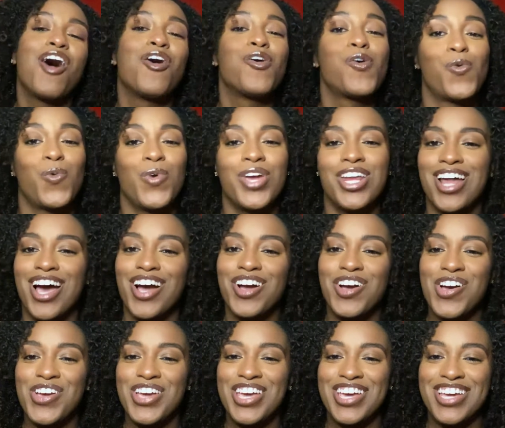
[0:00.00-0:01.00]
we're not
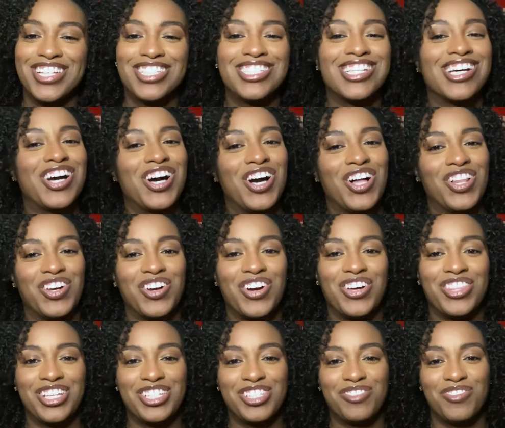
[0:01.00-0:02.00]
gonna get into color on
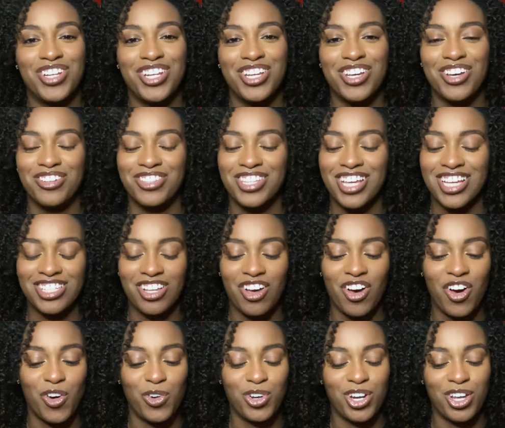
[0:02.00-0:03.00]
this video. That's a
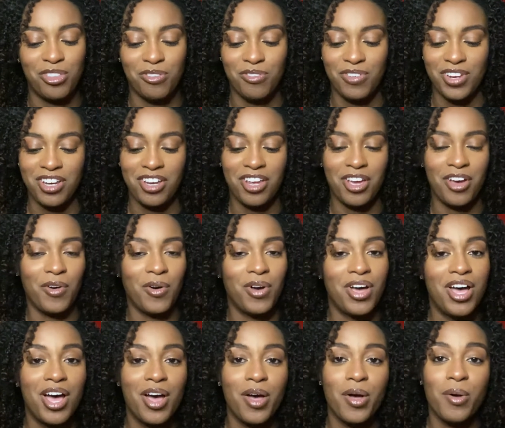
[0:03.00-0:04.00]
whole nother video.
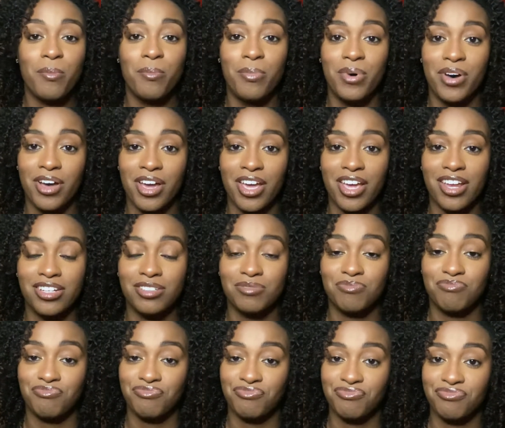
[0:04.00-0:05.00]
But
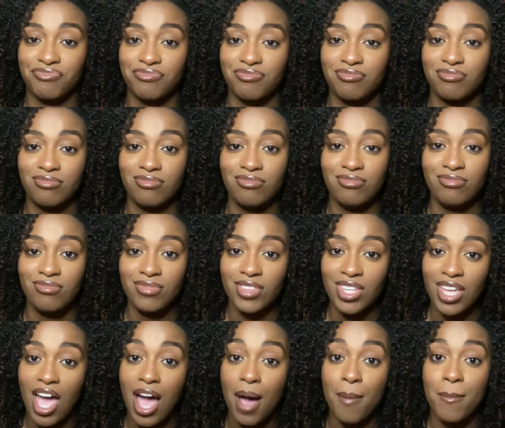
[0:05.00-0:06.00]

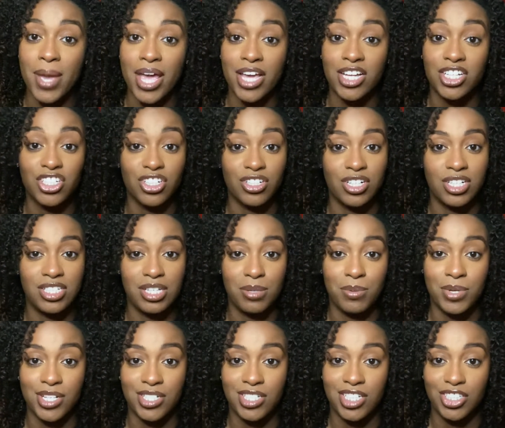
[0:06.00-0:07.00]
I made sure to deep
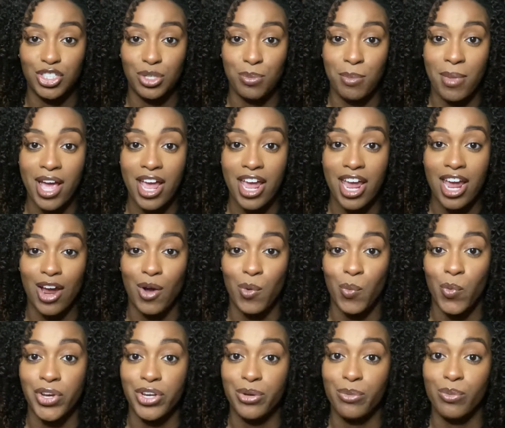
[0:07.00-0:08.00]
condition my hair
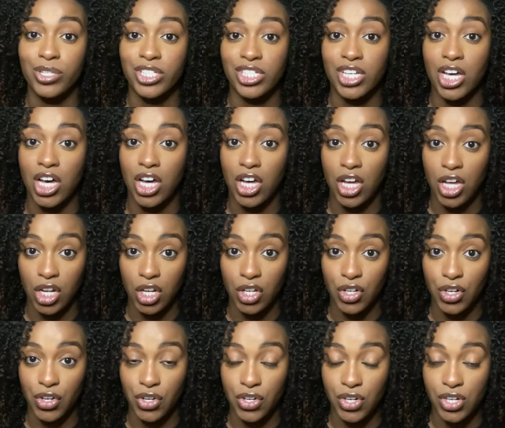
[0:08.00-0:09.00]
when it was
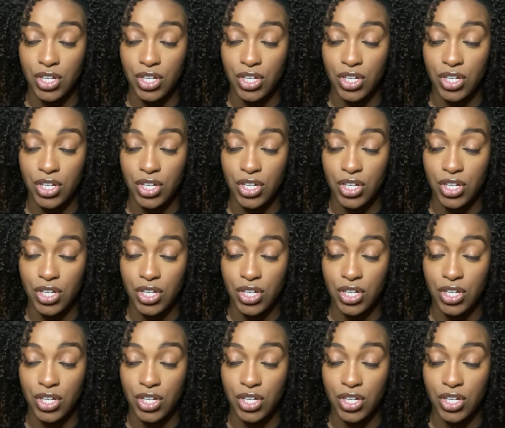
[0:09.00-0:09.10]
colored.